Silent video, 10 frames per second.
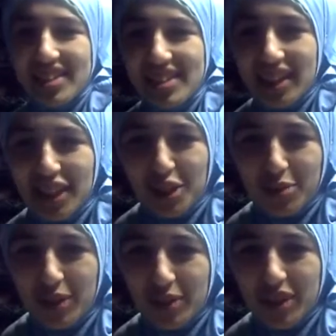it's not
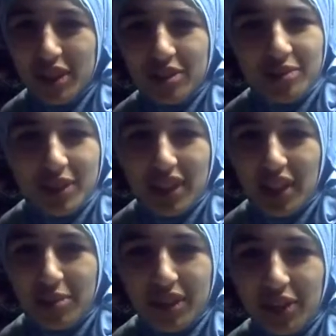letting me have
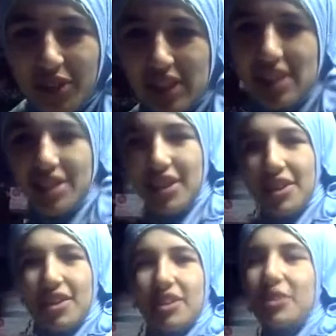that many words.
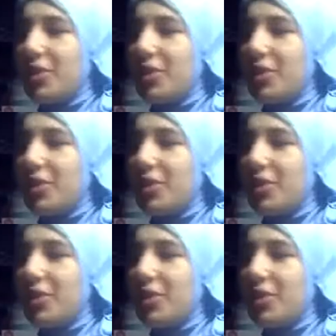Okay, you